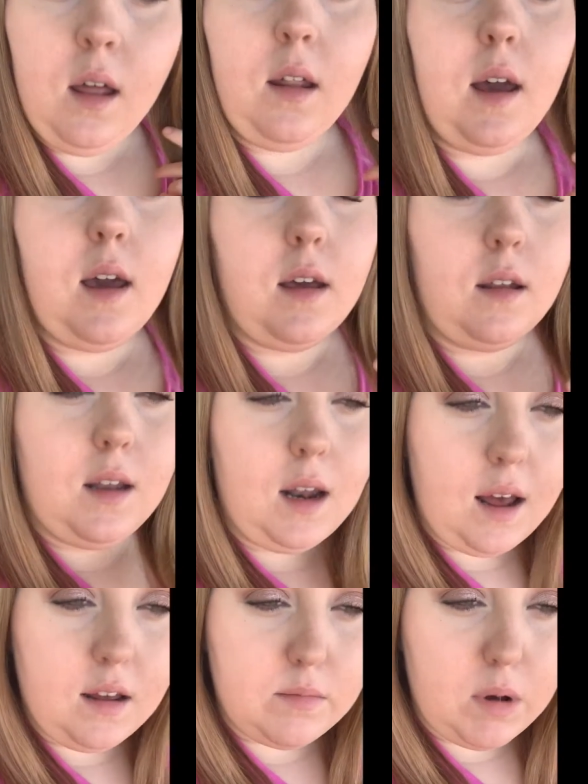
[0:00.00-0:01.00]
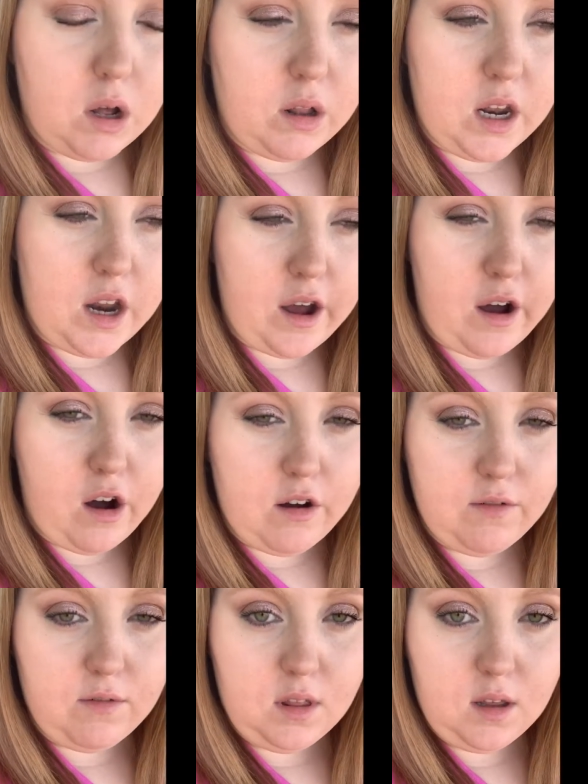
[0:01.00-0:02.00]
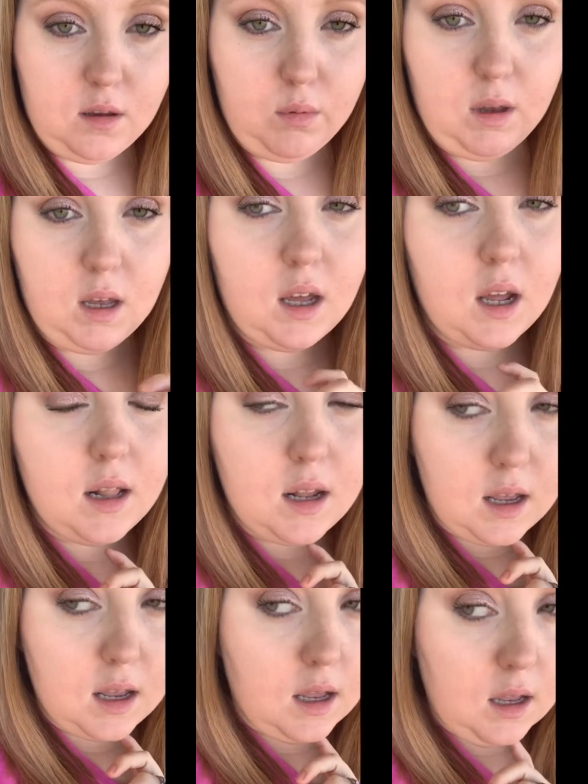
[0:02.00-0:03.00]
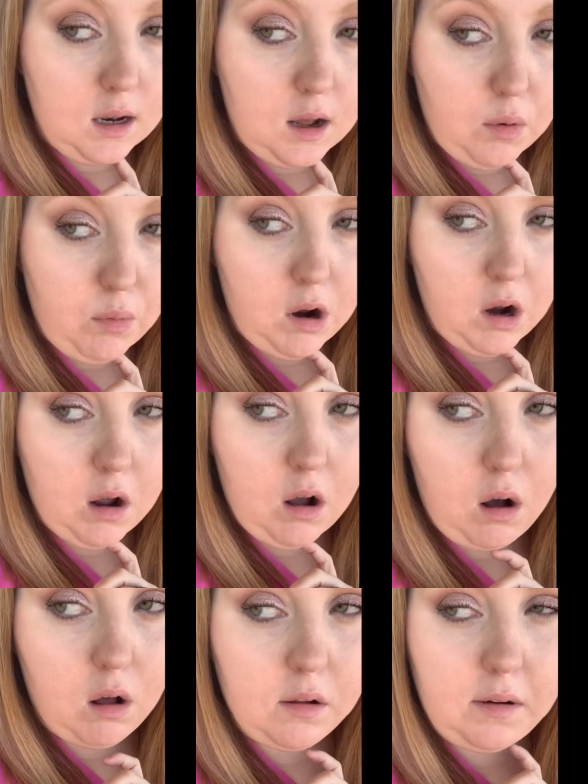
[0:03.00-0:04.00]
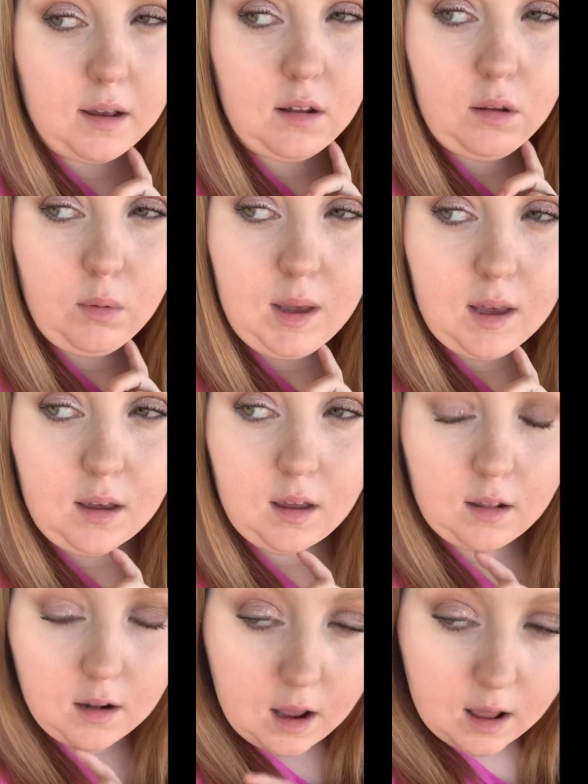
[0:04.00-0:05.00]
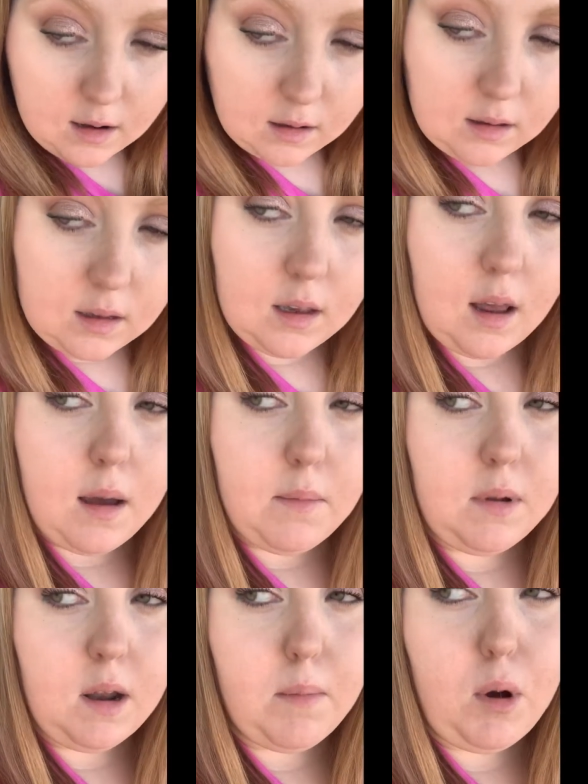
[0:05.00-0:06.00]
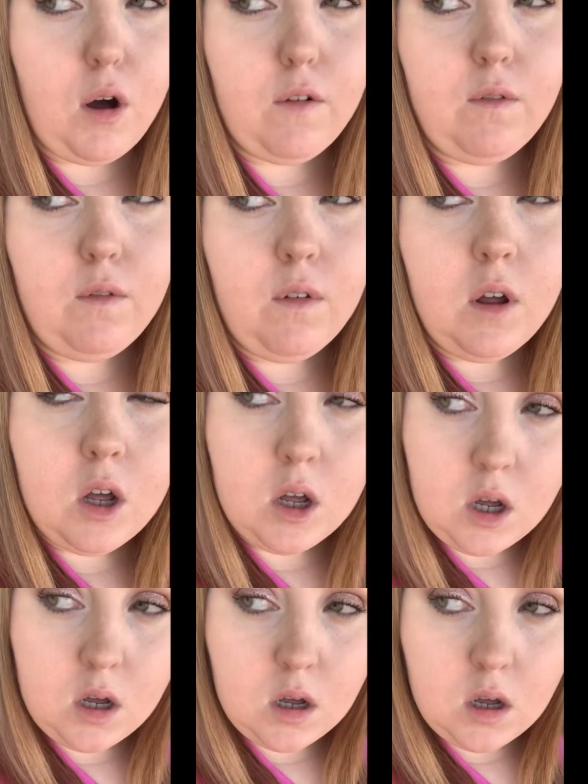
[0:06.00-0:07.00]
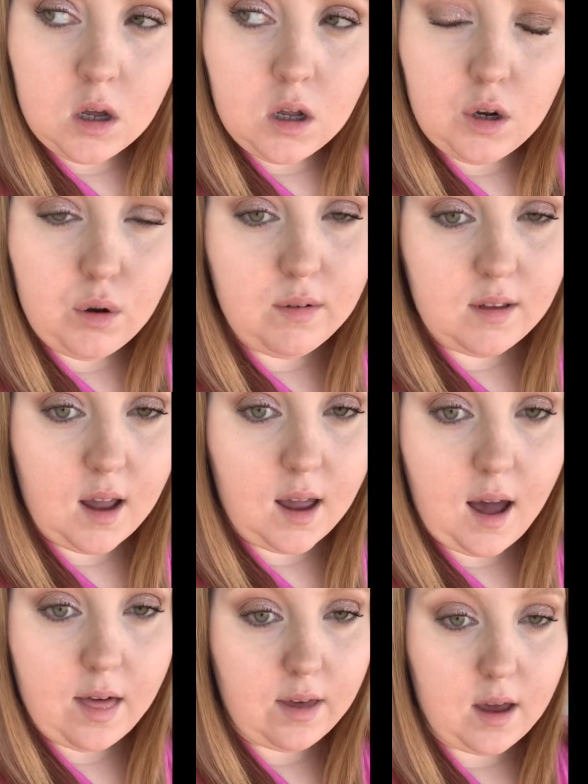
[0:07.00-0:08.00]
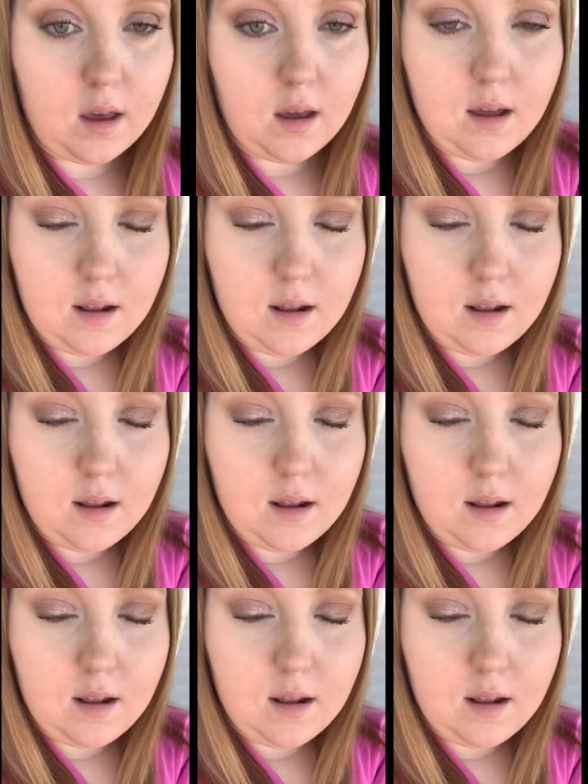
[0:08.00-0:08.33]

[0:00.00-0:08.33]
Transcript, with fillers: Like, today is my only day off for this week. And then I work all next week, except I'm off Tuesday, I think.